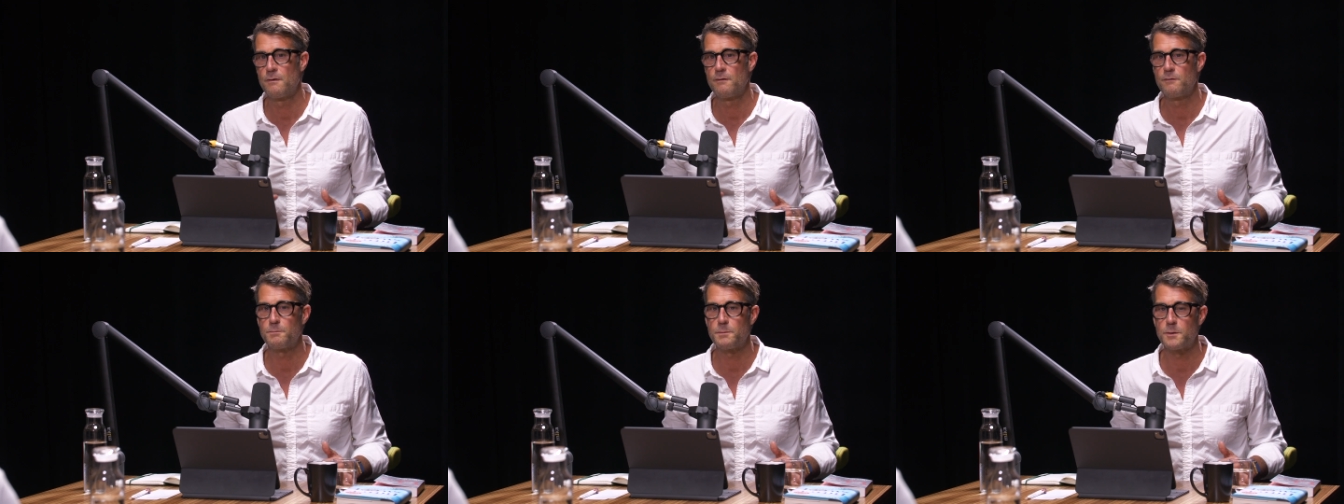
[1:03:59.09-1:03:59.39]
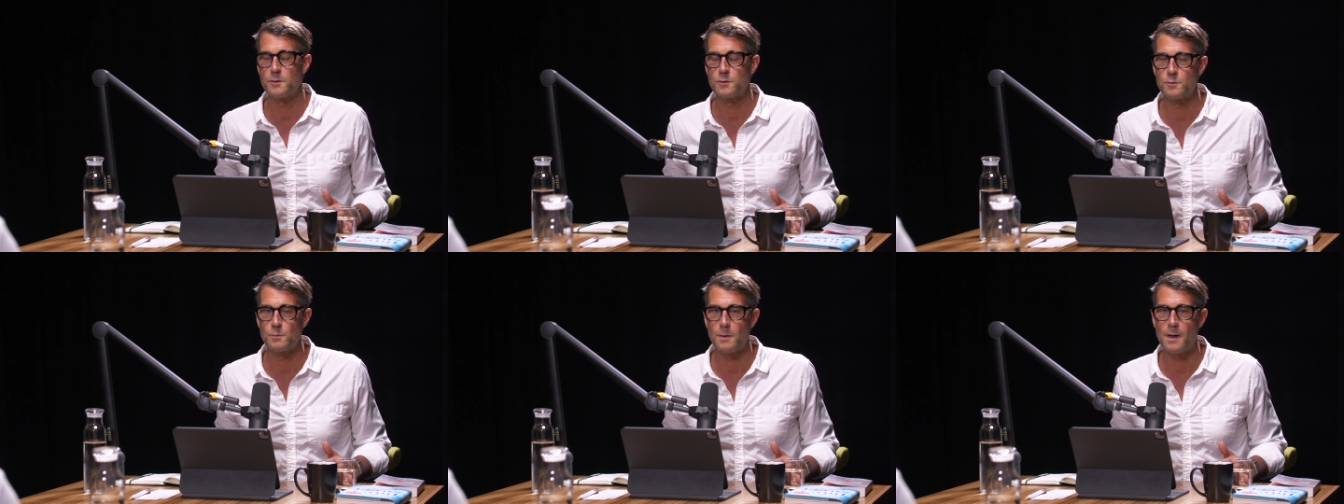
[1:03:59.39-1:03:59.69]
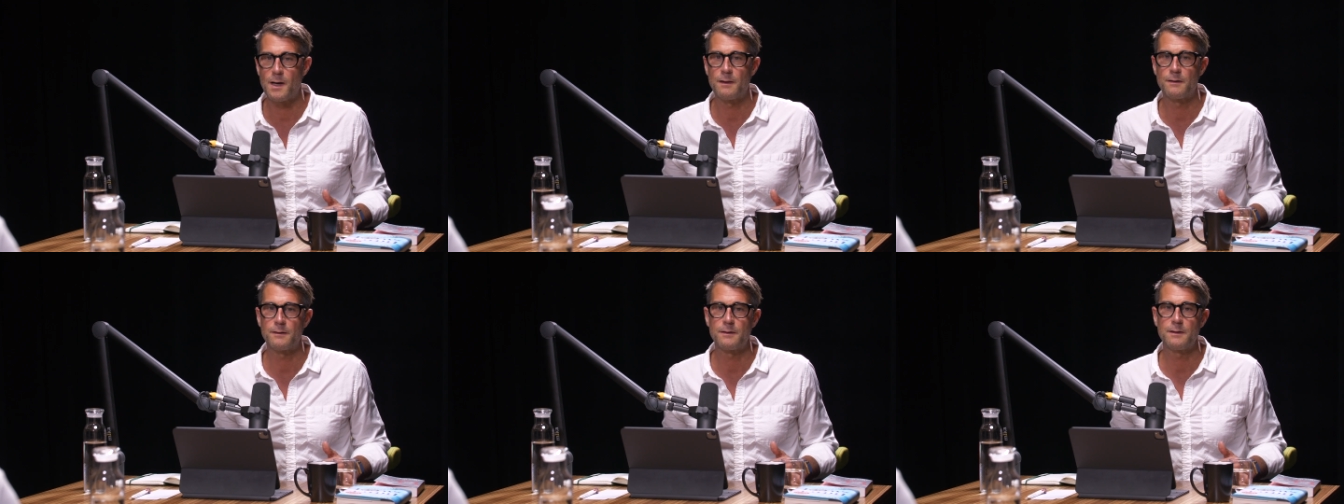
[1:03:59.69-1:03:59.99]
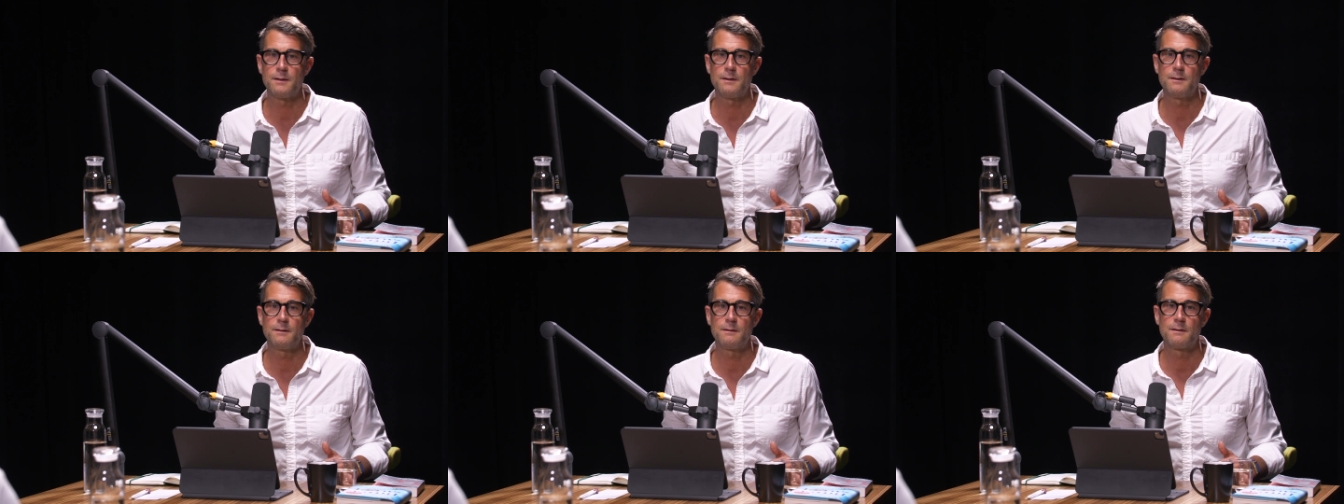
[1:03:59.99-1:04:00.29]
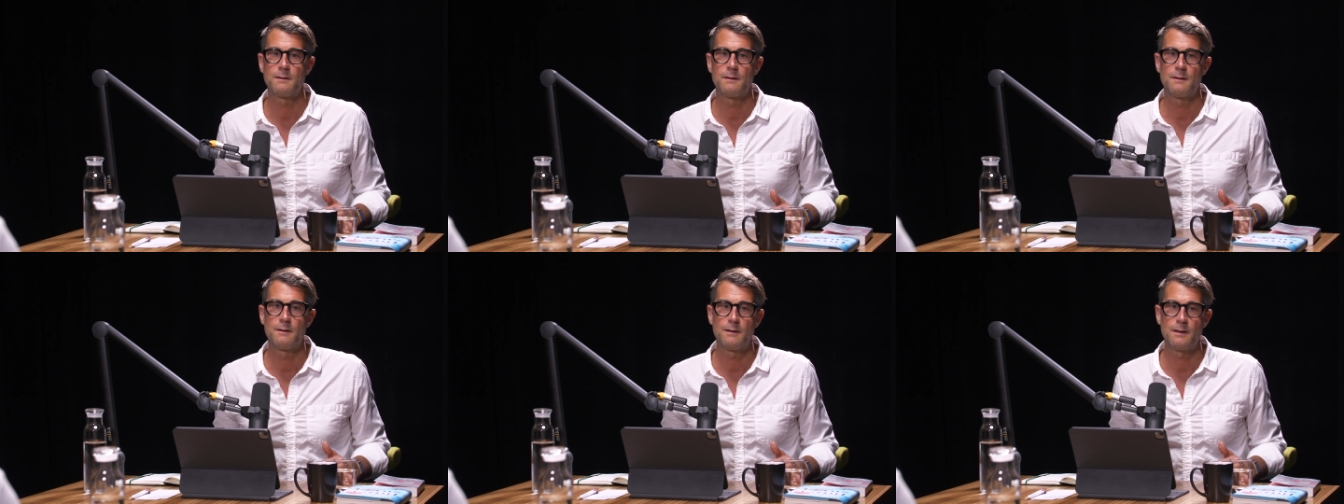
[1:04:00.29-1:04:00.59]
spirituality
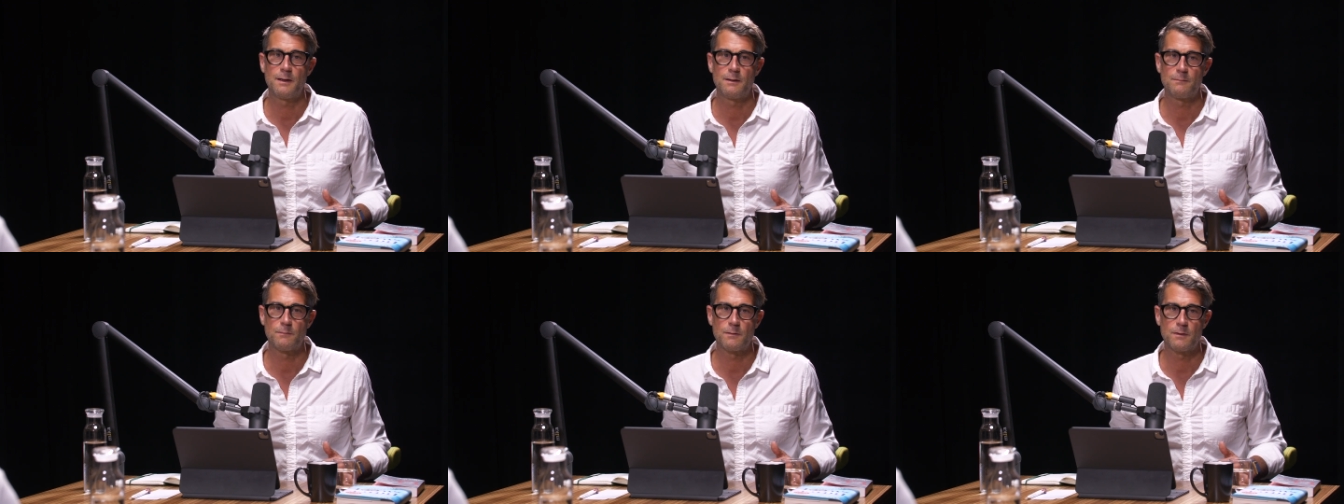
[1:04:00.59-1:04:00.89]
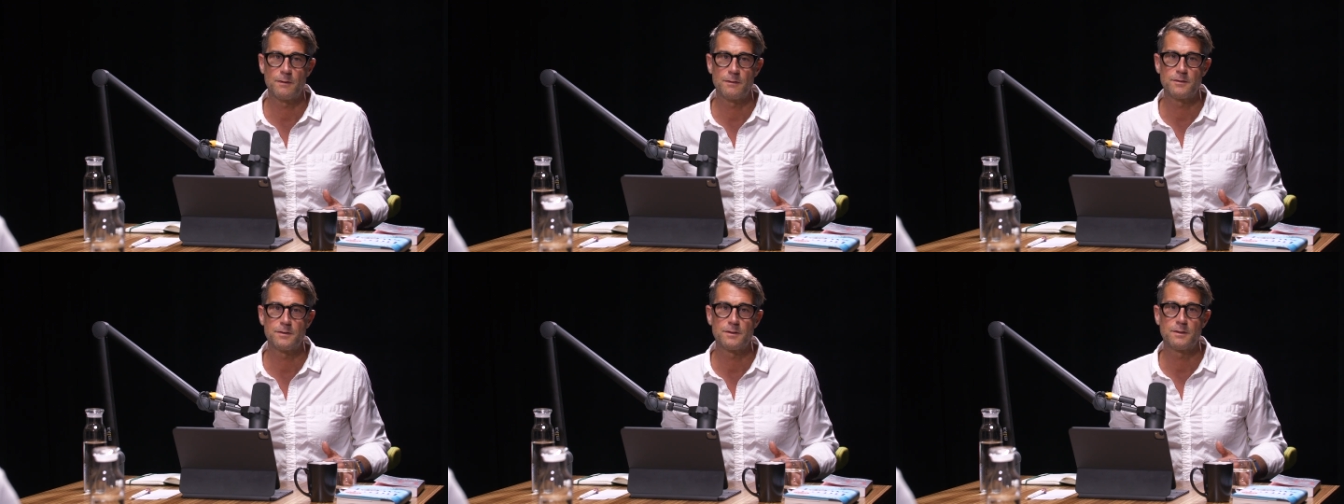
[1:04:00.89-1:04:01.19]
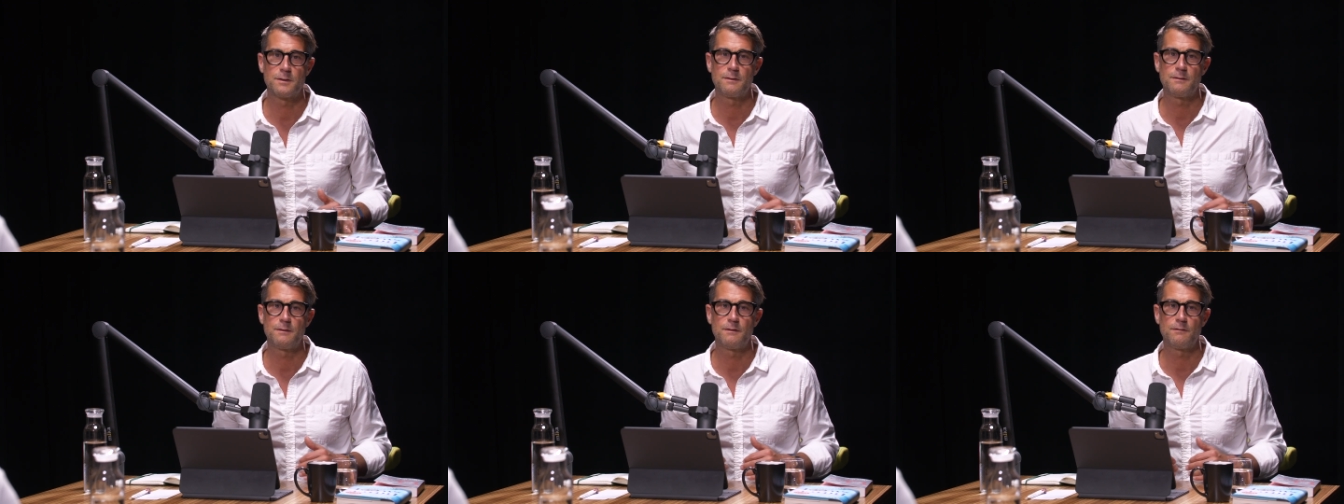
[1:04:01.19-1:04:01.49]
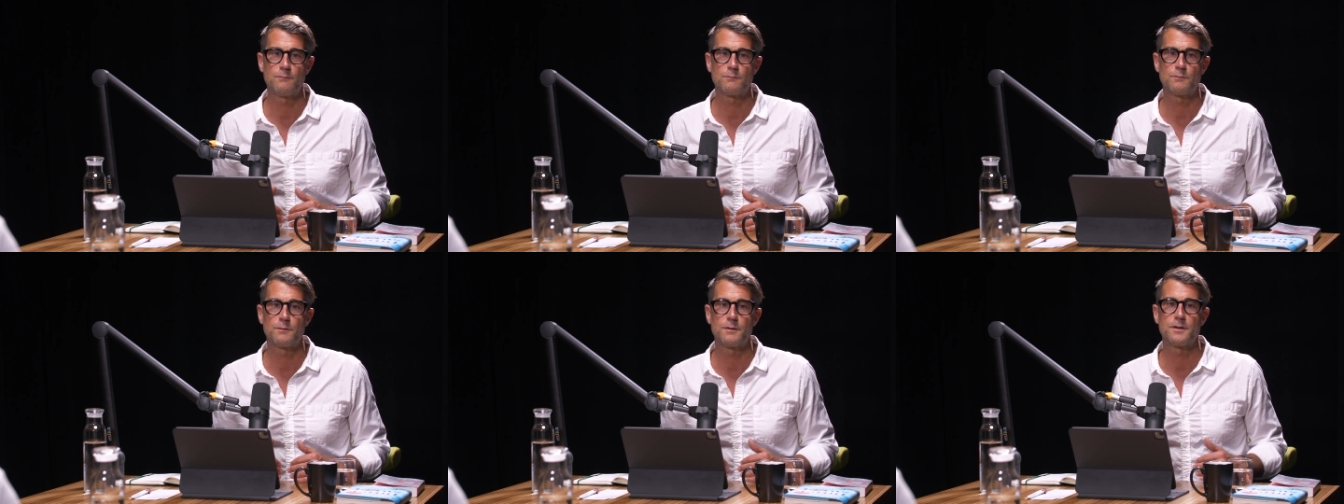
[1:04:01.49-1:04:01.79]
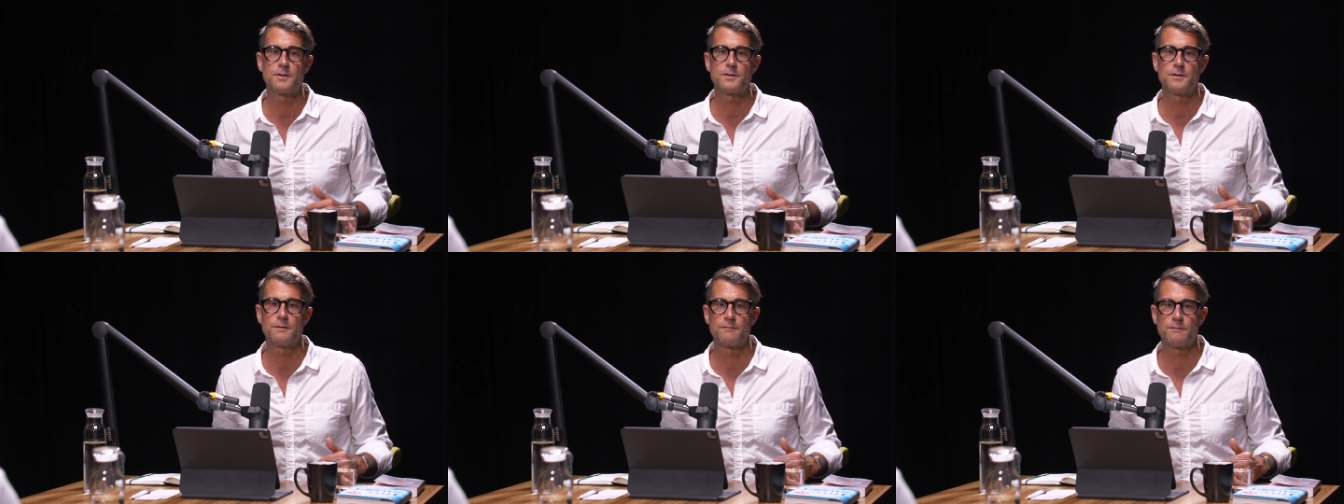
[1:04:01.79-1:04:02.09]
and religion, these
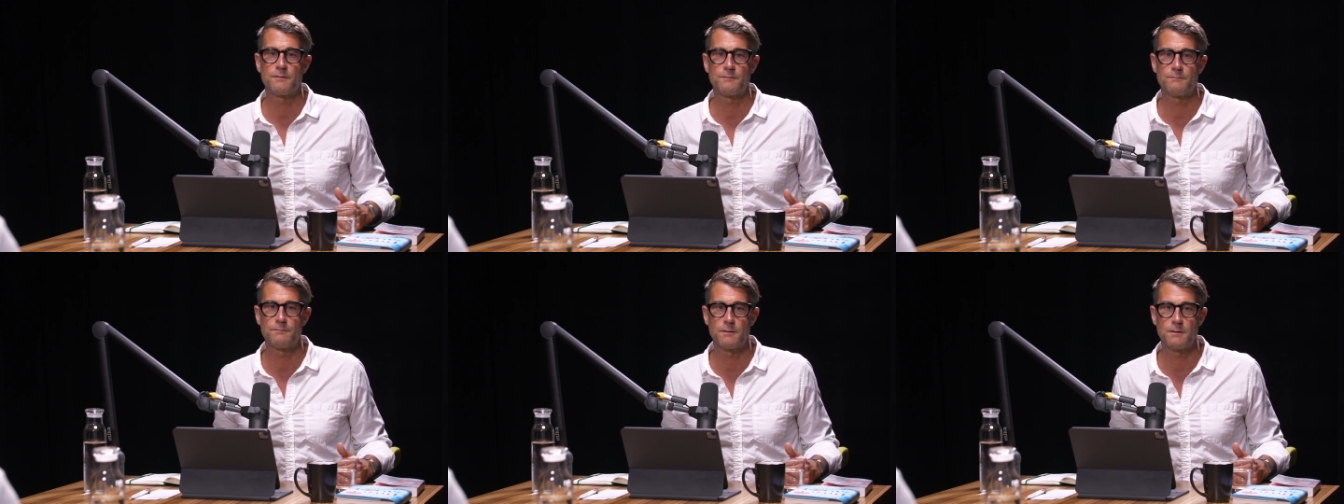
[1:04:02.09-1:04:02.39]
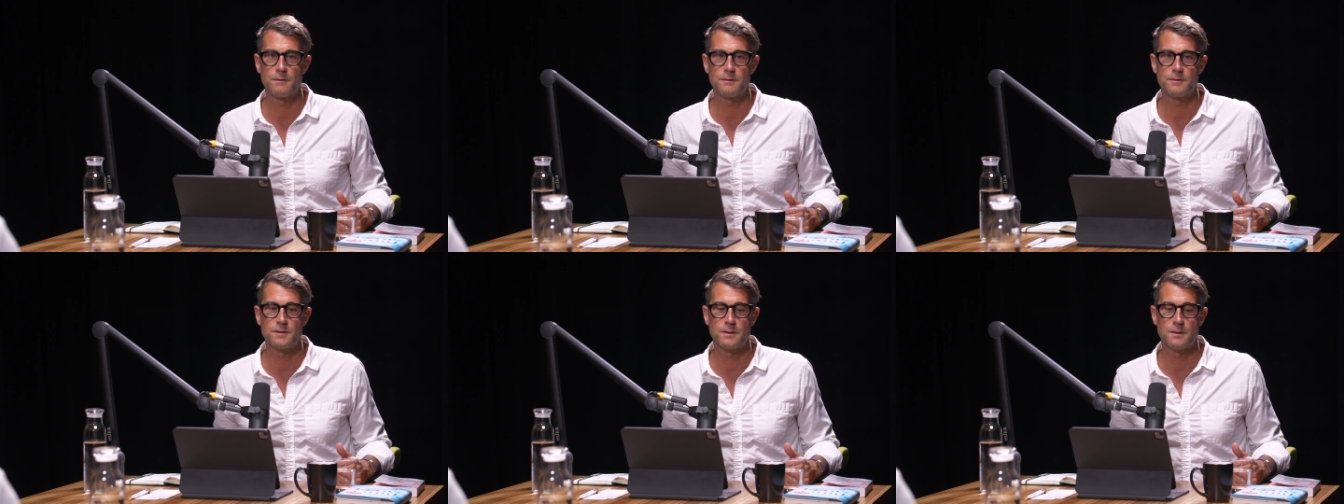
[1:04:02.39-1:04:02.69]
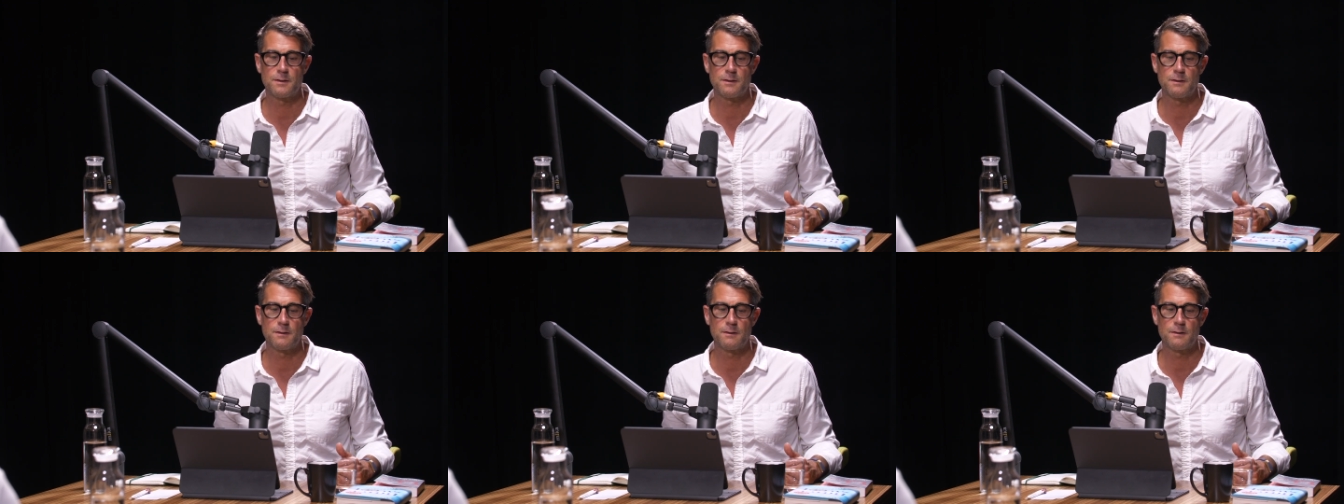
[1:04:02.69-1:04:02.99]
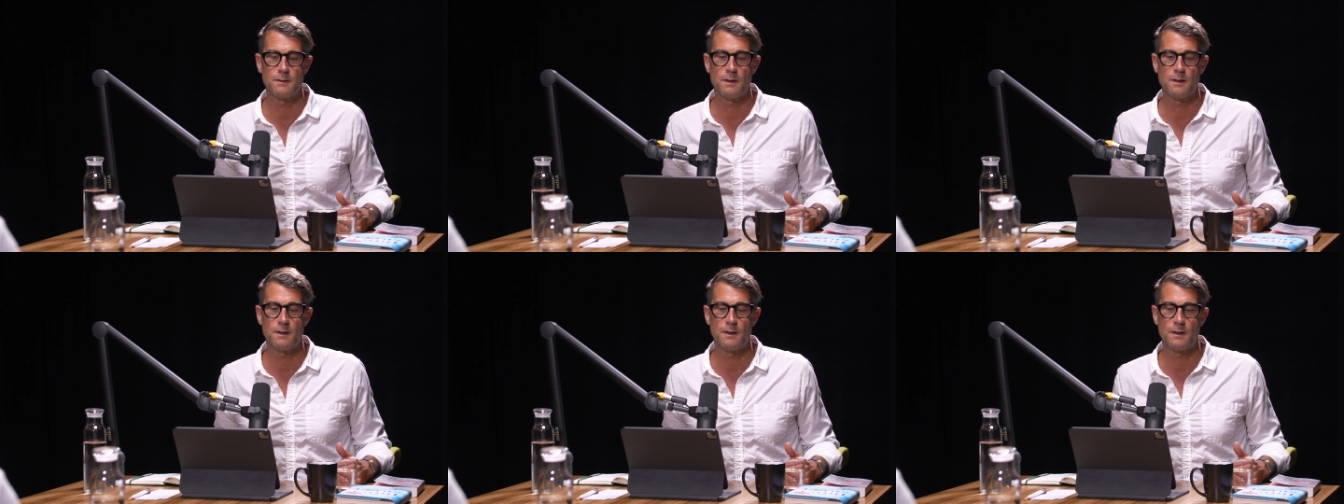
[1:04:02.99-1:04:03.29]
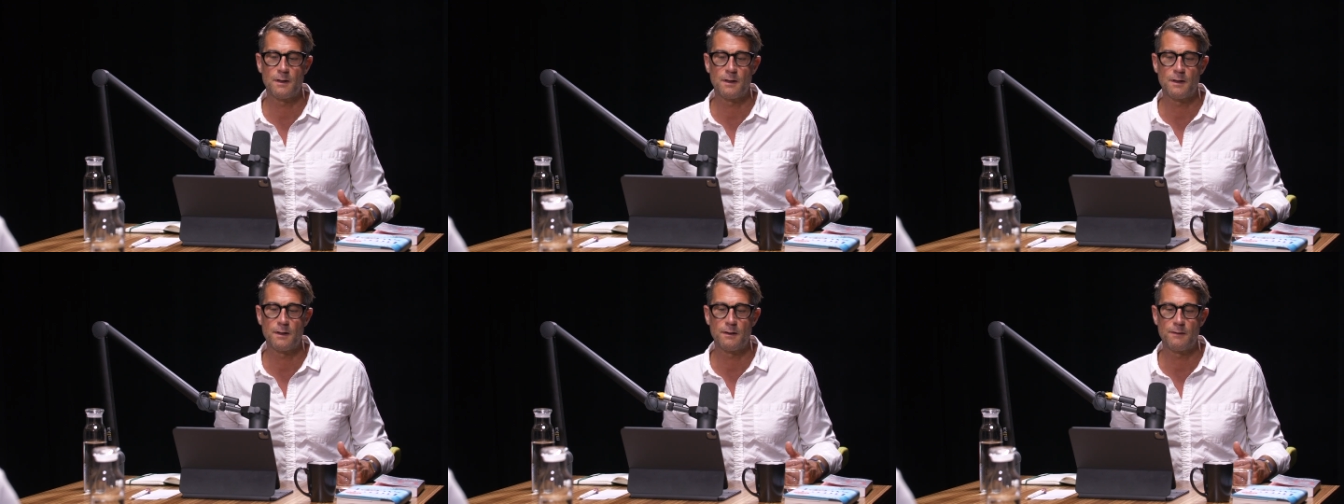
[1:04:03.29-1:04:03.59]
traditions of religion
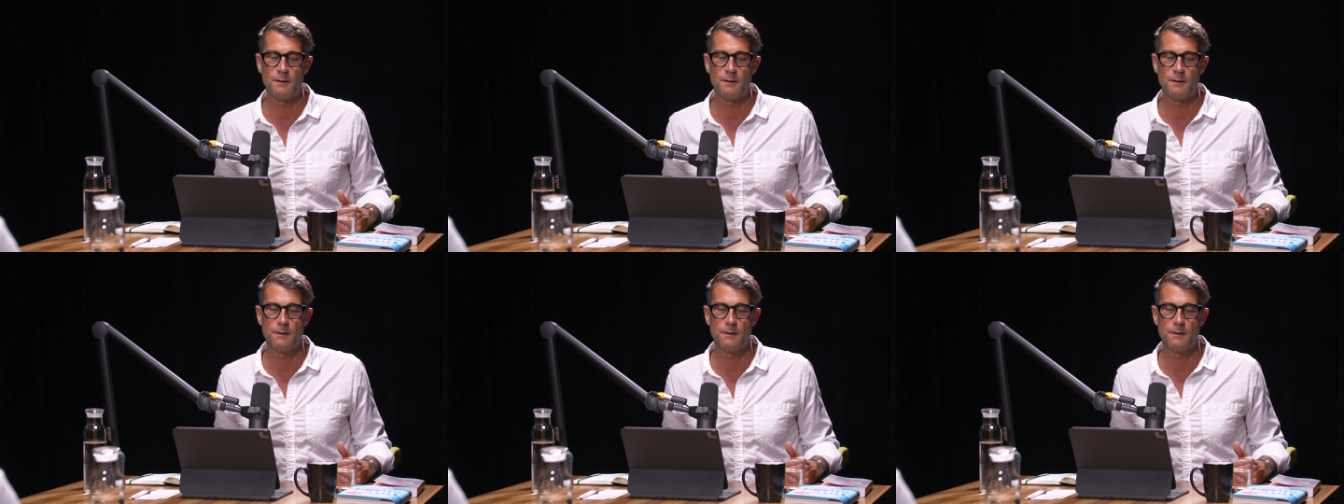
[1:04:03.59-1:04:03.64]
uh,